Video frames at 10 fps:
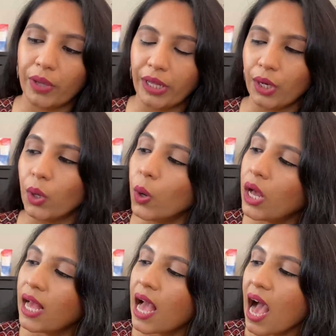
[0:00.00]
video.
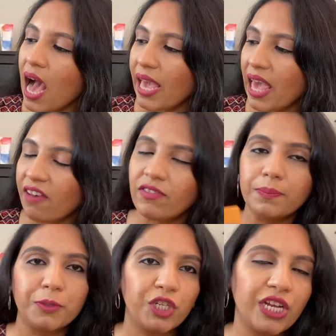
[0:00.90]
I have a
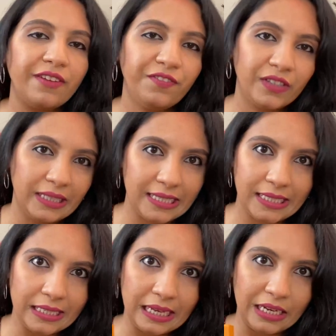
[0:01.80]
Pochette
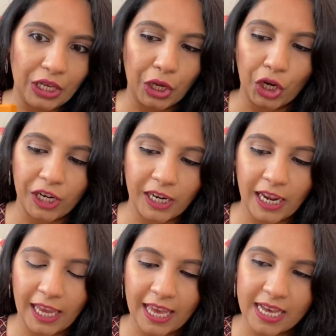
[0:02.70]
FÉLICIE in here
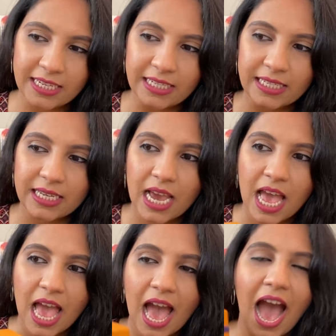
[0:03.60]
and
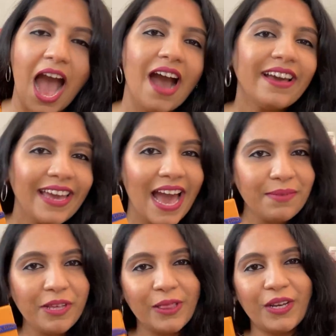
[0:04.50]
I
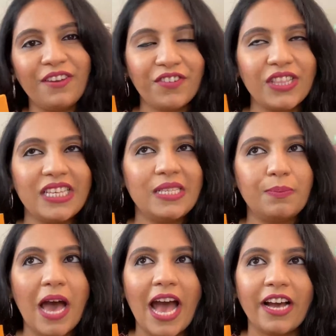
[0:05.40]
have been looking for this
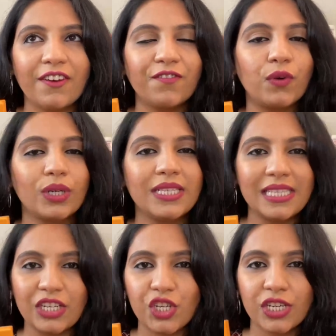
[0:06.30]
bag for
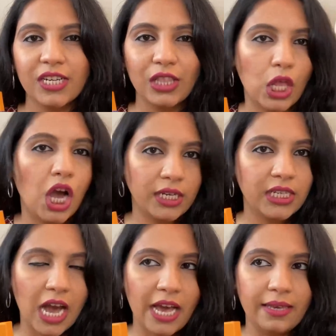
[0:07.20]
such a long
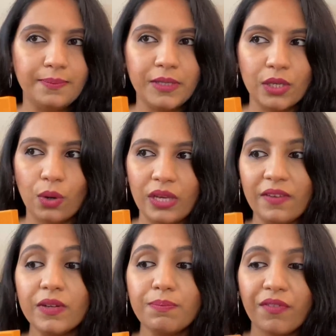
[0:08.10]
time. So
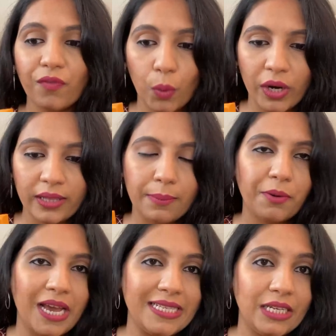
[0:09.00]
even before the
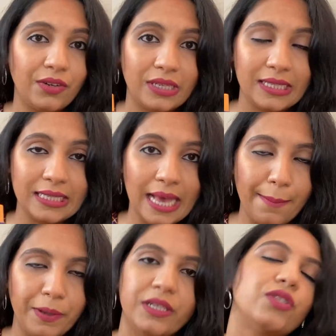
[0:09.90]
price increases
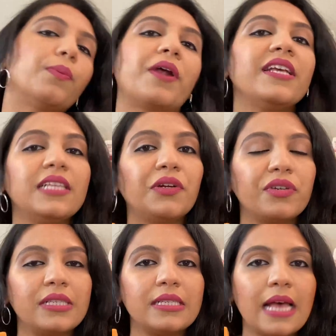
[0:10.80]
happened. So price
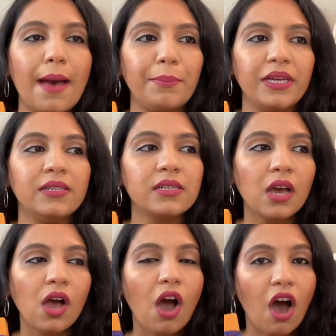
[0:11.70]
increases happened
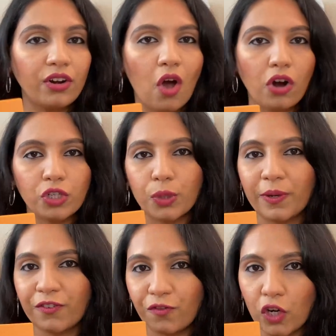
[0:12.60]
on
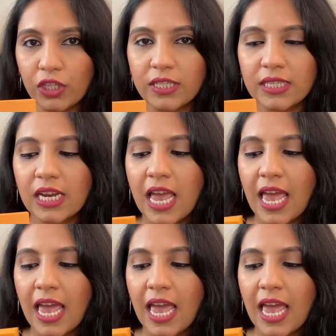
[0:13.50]
October 1st